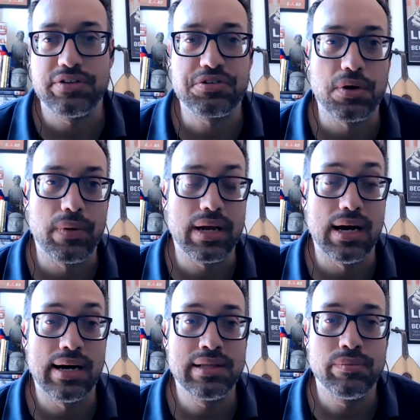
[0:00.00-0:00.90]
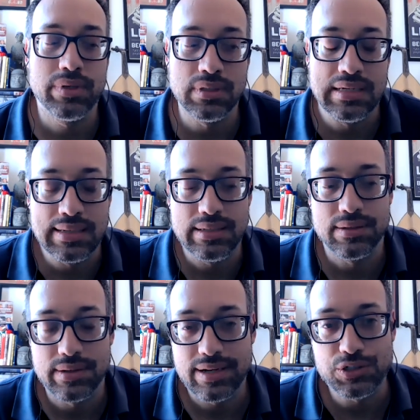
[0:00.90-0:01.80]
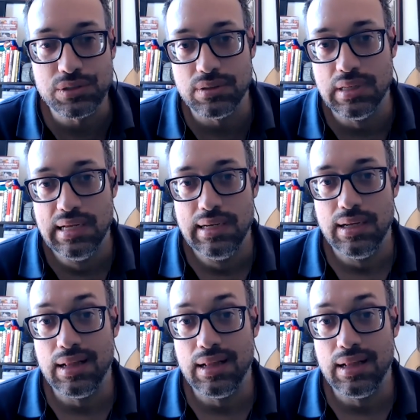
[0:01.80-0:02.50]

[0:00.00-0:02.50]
that's going on and building an international